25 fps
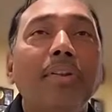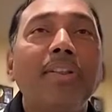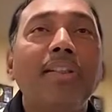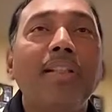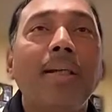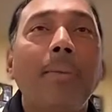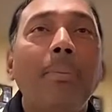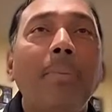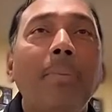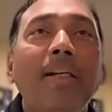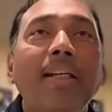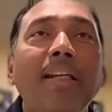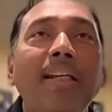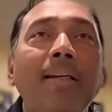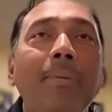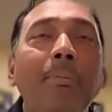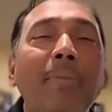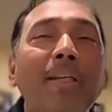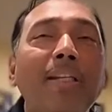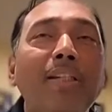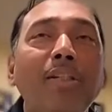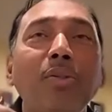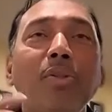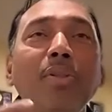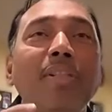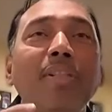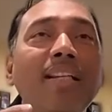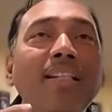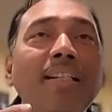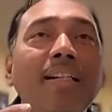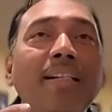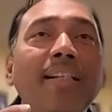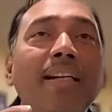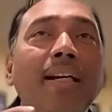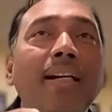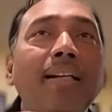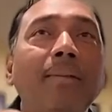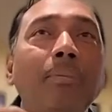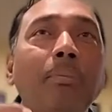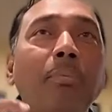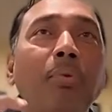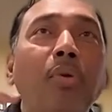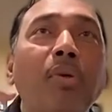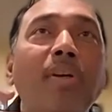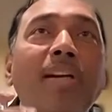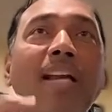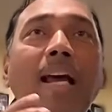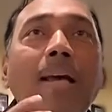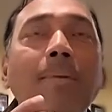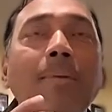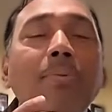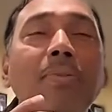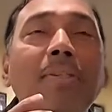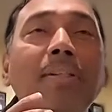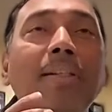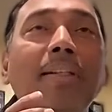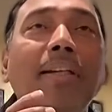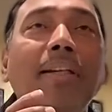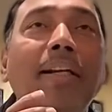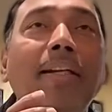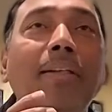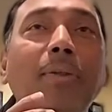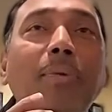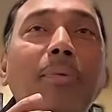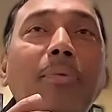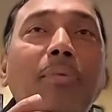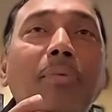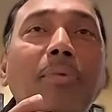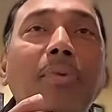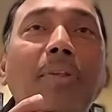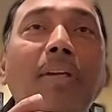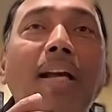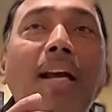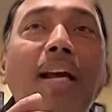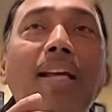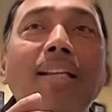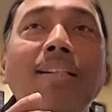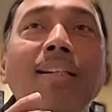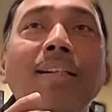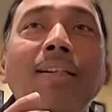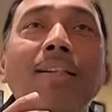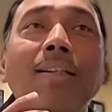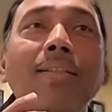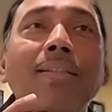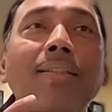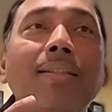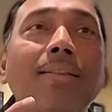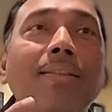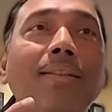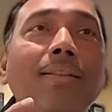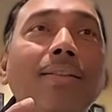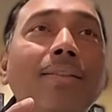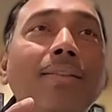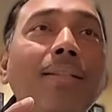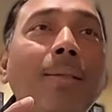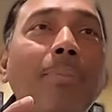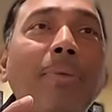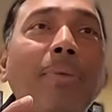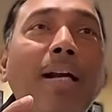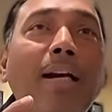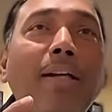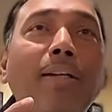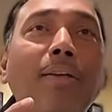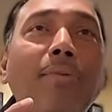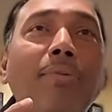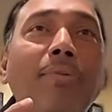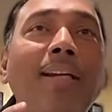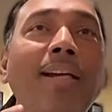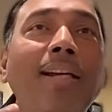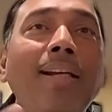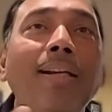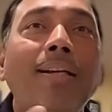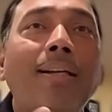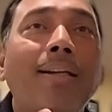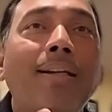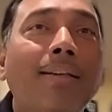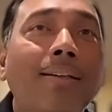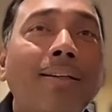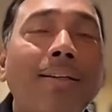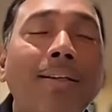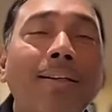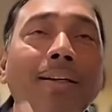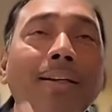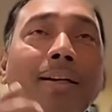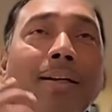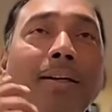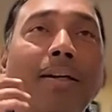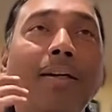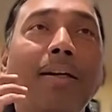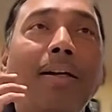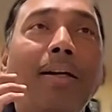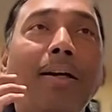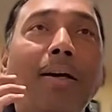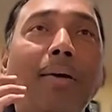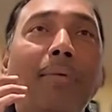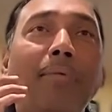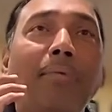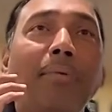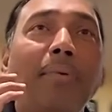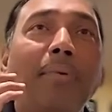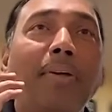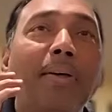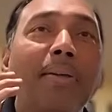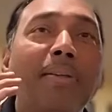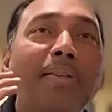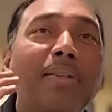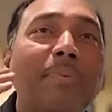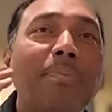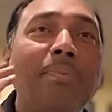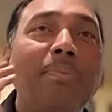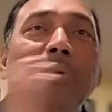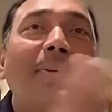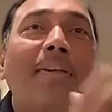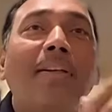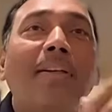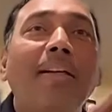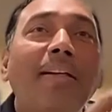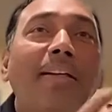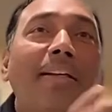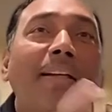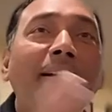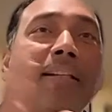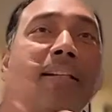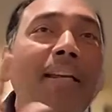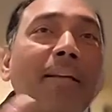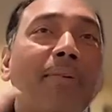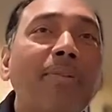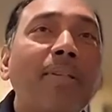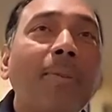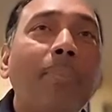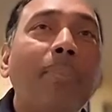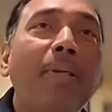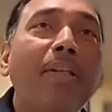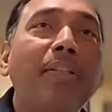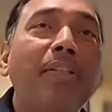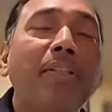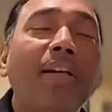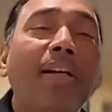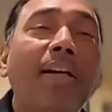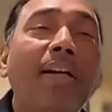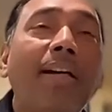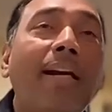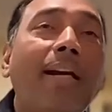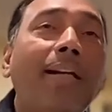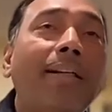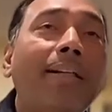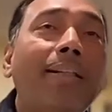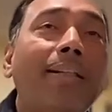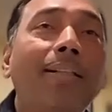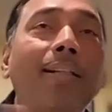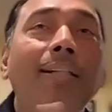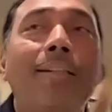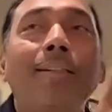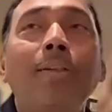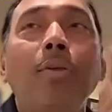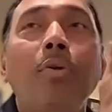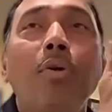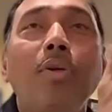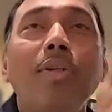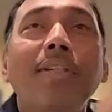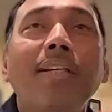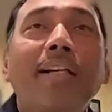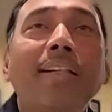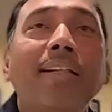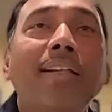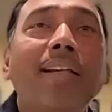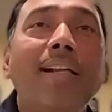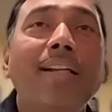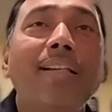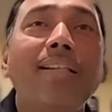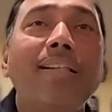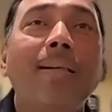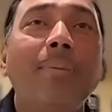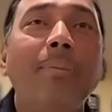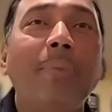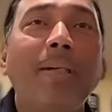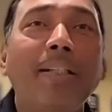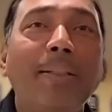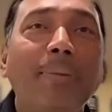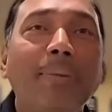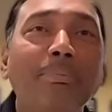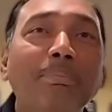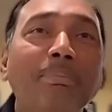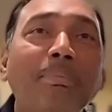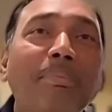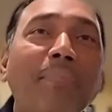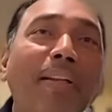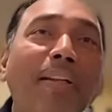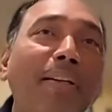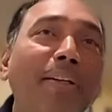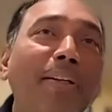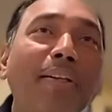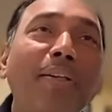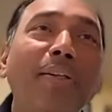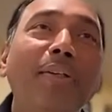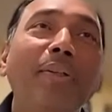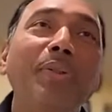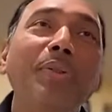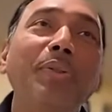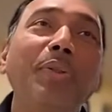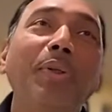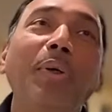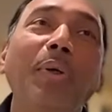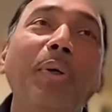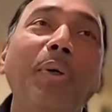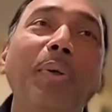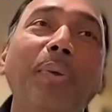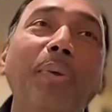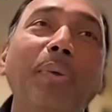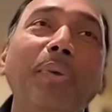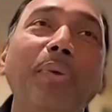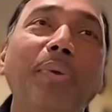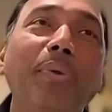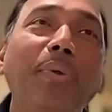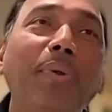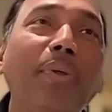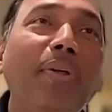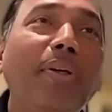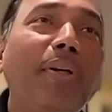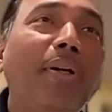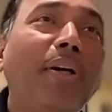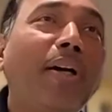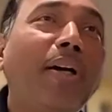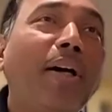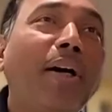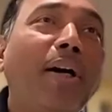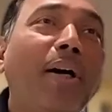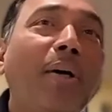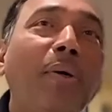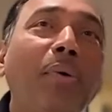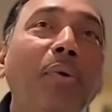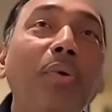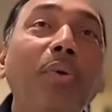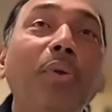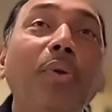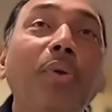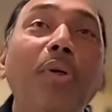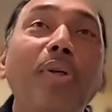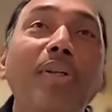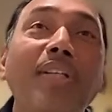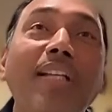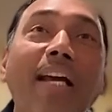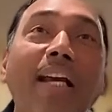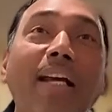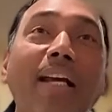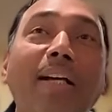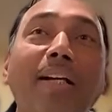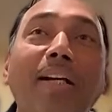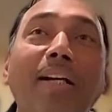Somebody misuses it and programs it as a some kind of killer of uh, it gives a picture and it goes and kills somebody so uh, who knows like